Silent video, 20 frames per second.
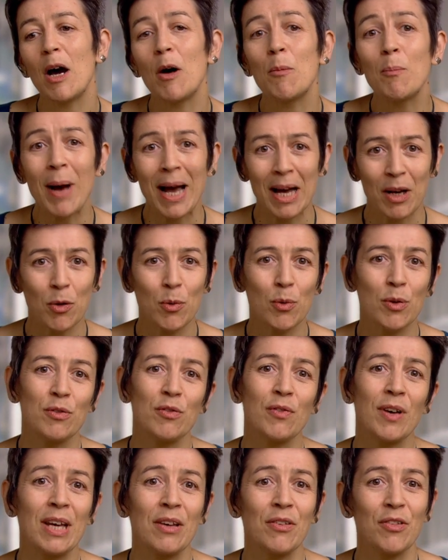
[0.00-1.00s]
a
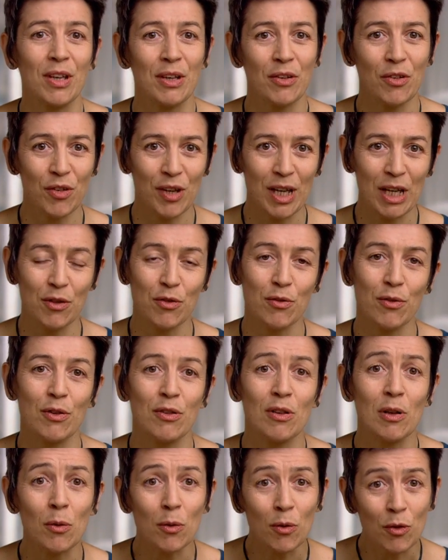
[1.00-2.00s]
backward facing seat
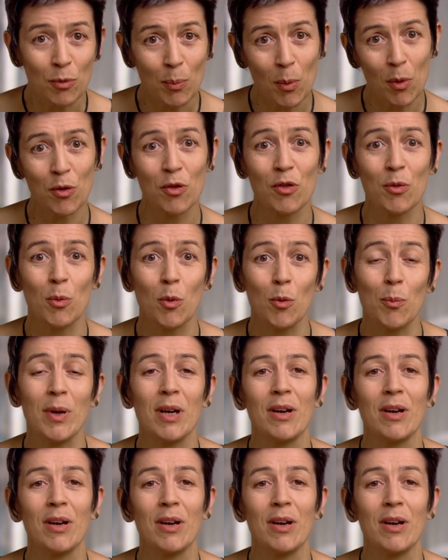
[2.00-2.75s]
for as long as possible,